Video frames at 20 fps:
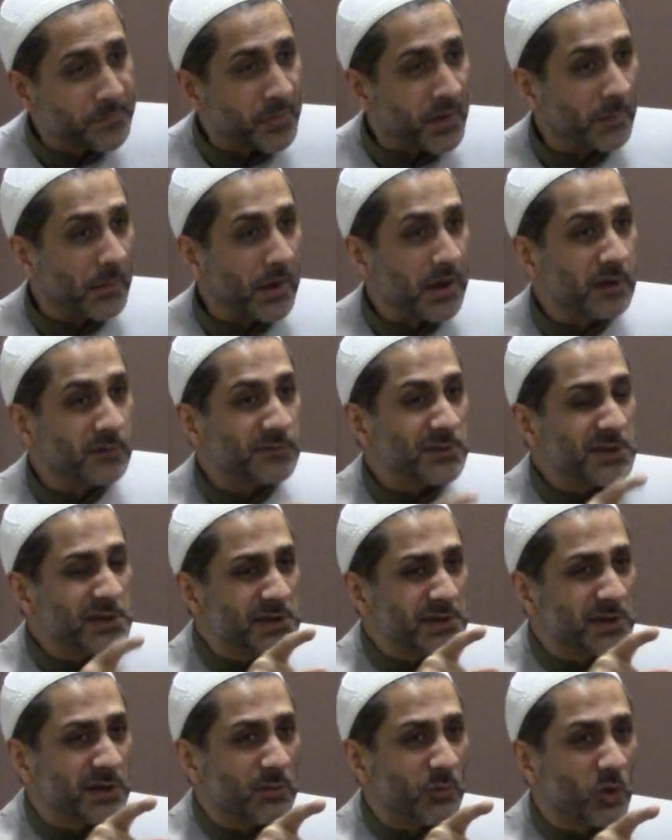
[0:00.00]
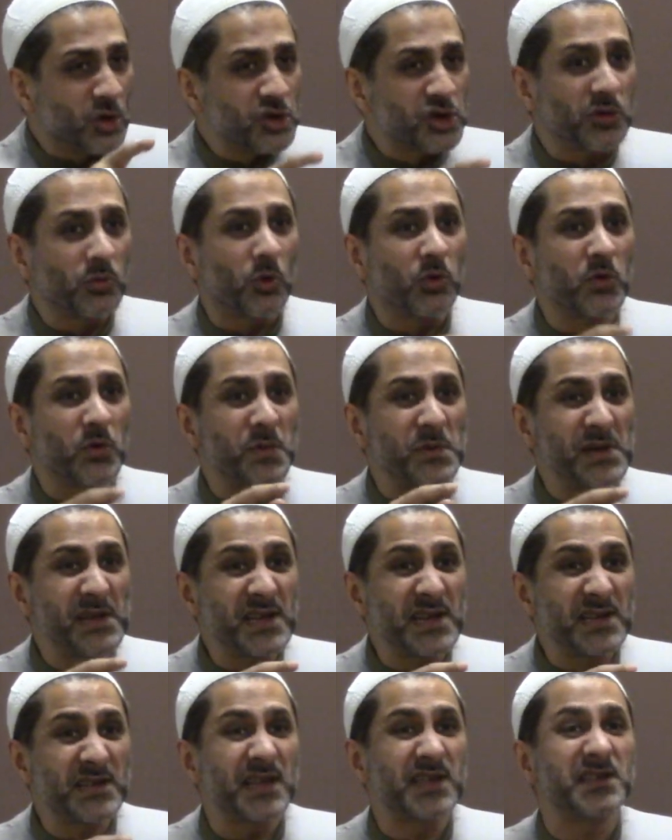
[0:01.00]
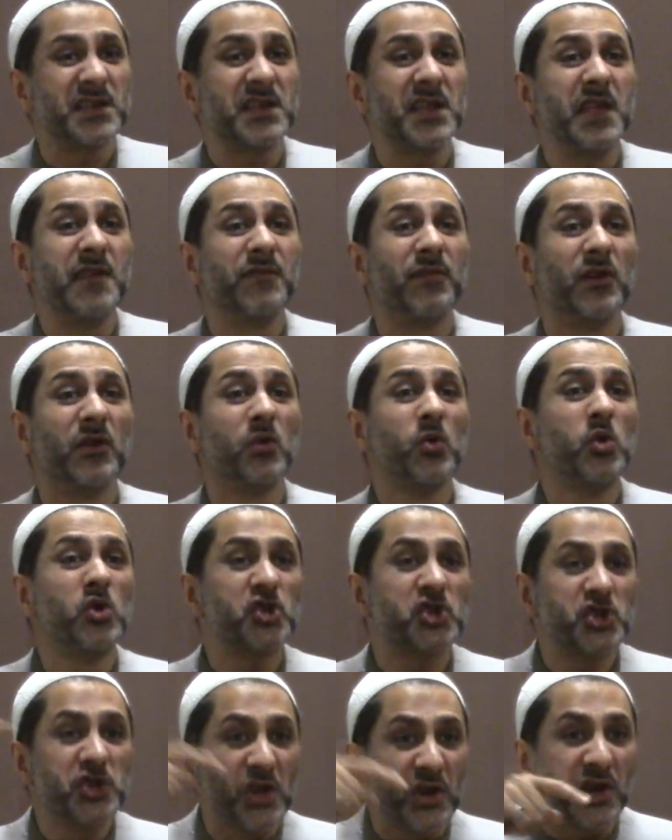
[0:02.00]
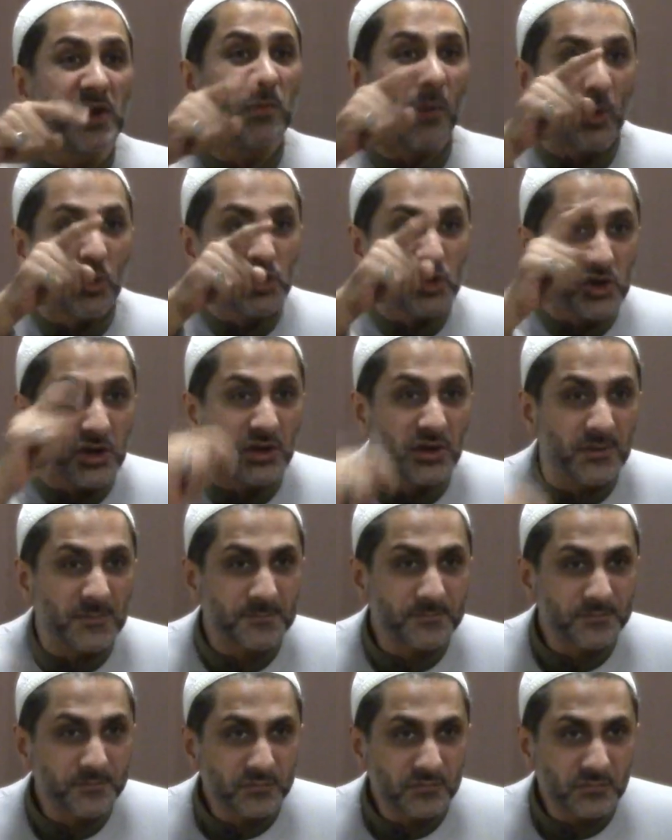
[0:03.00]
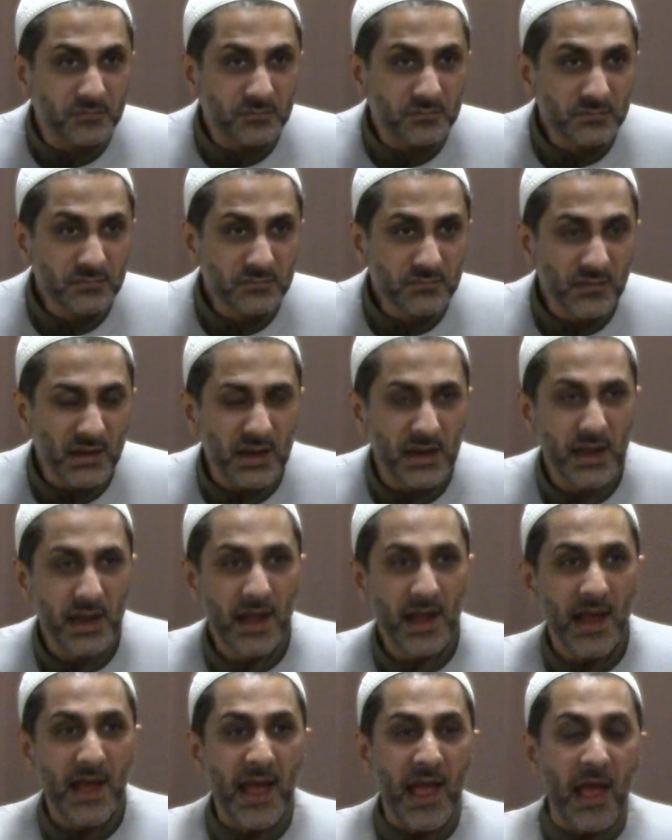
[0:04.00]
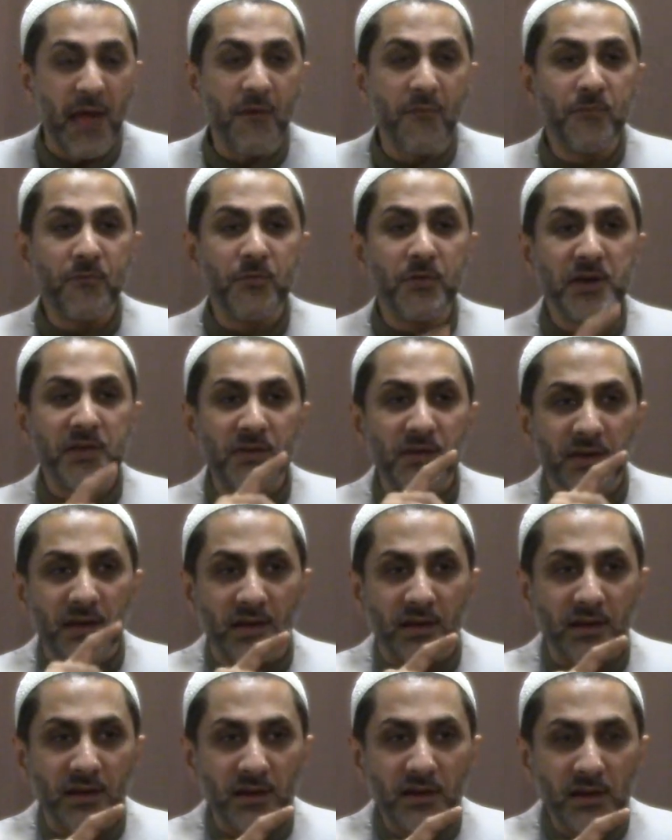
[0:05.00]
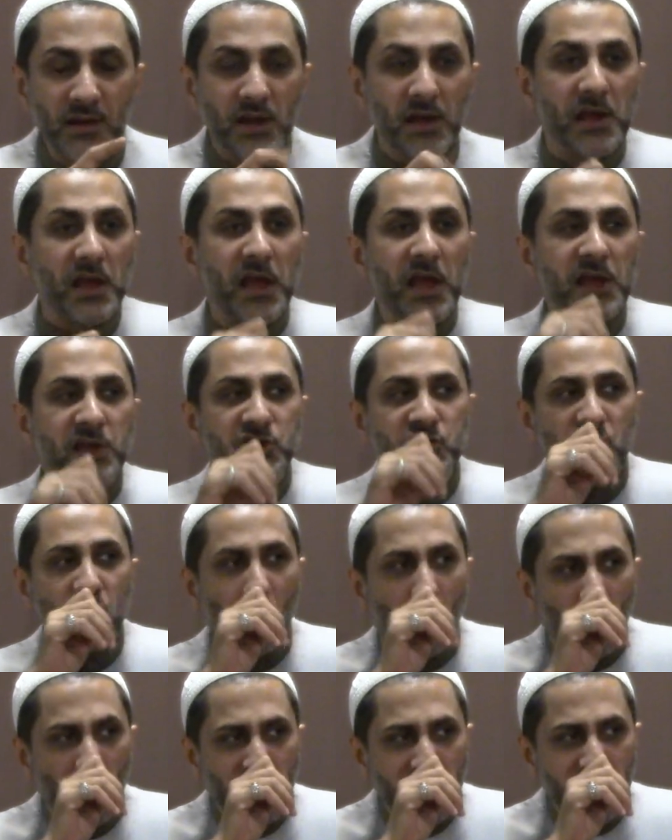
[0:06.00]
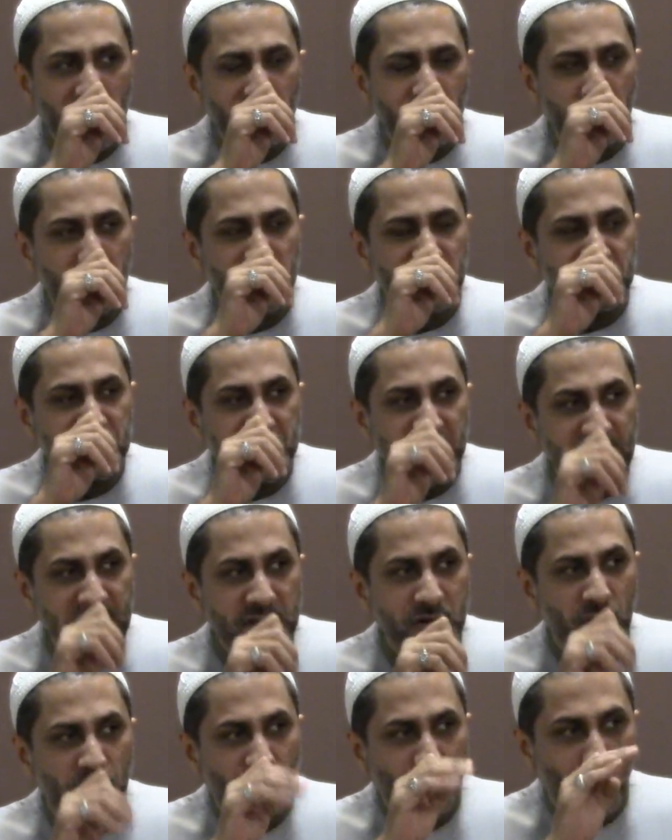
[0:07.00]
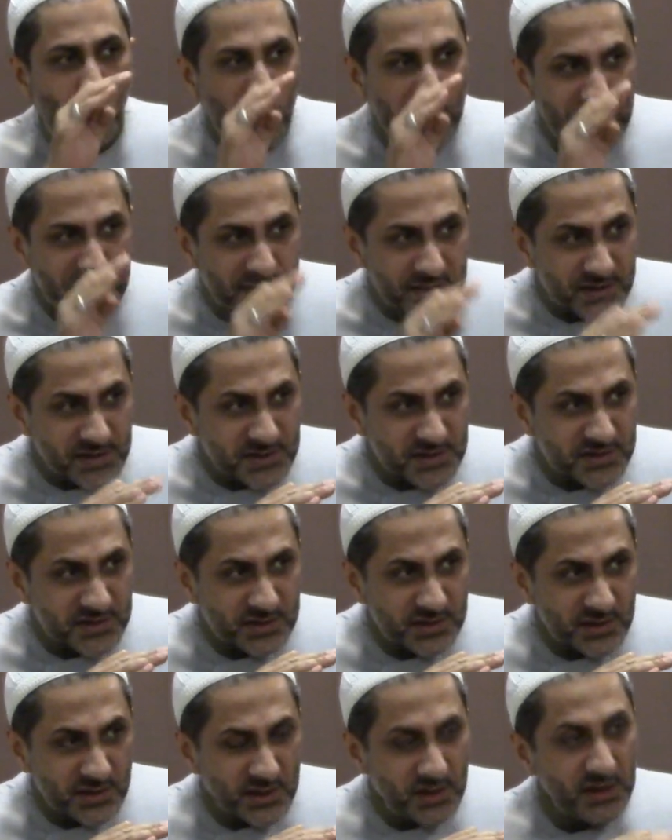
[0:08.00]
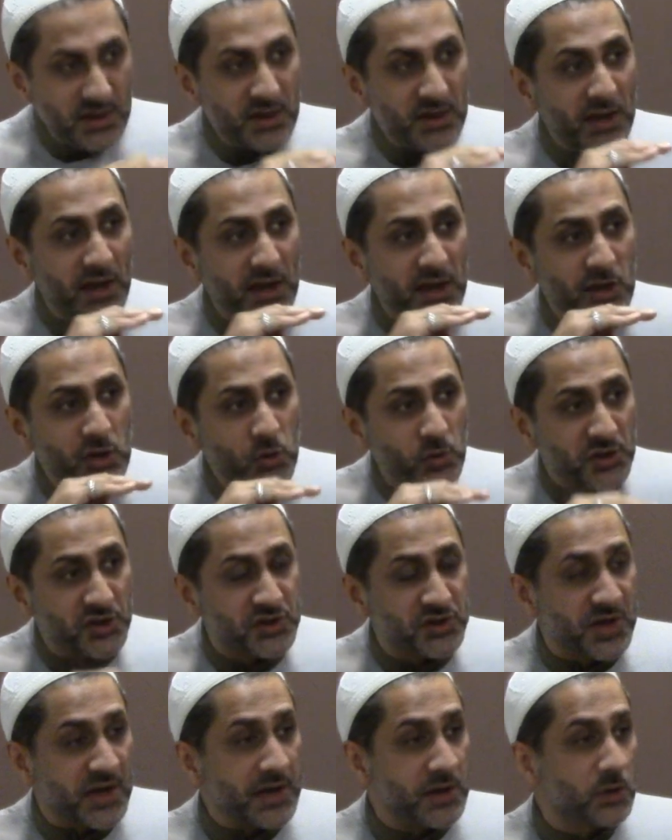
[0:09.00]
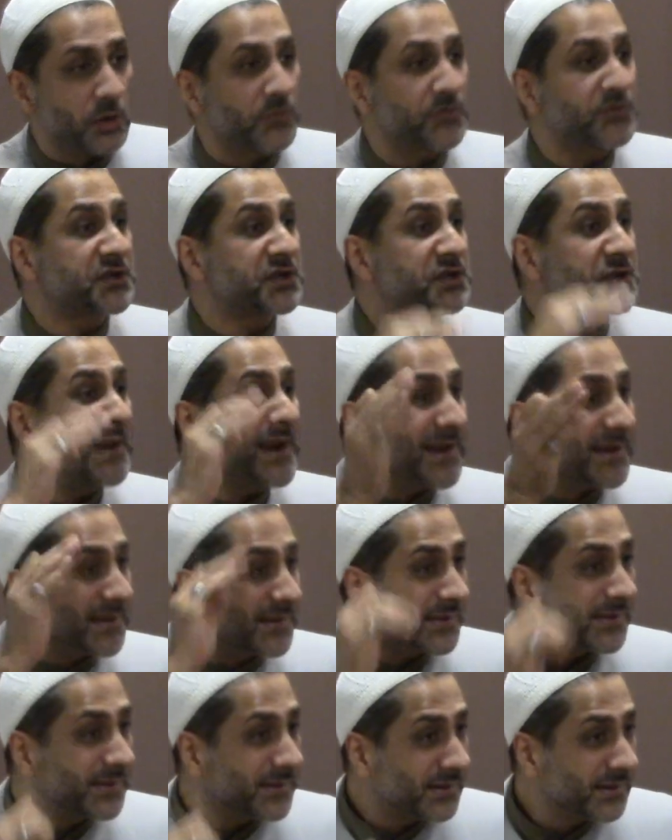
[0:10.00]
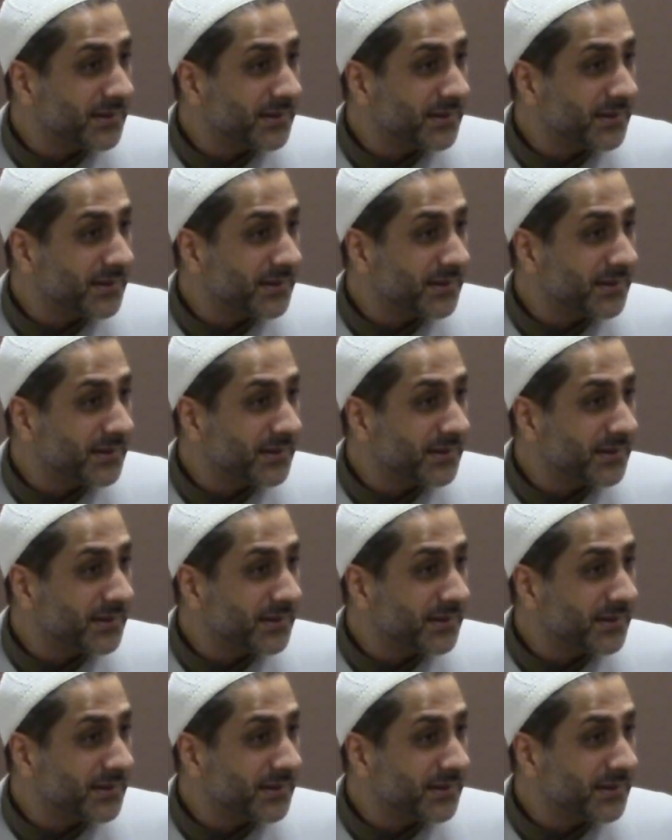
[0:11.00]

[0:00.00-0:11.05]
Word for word: By a vertical motion, what we mean is it's an evolutionary motion. Everything is going from a state of weakness into a state of strength.